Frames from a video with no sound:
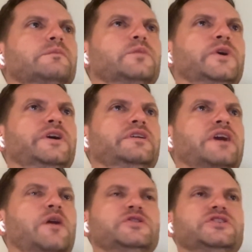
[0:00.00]
But
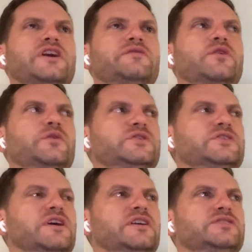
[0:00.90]
I was just having all these
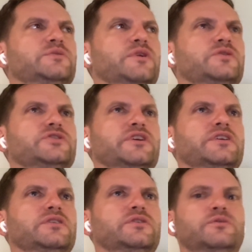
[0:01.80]
thoughts when I was trying to
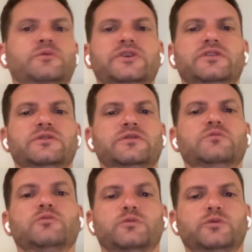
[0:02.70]

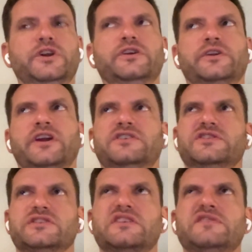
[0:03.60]
relearn ANSYS
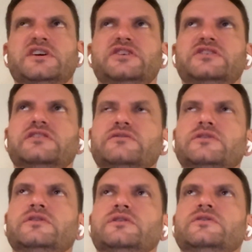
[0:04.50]
because I haven't touched it in a few
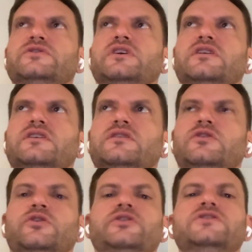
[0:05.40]
years, and then
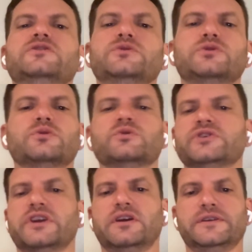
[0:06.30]
learn these new tools
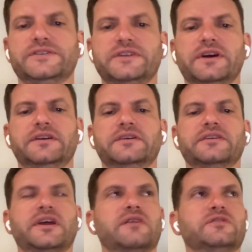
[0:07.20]
like LS-DYNA
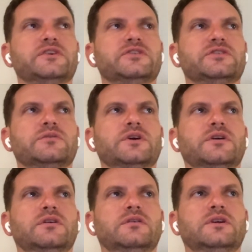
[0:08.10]
that I haven't touched in a
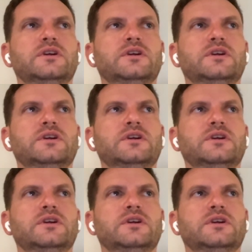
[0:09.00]
while.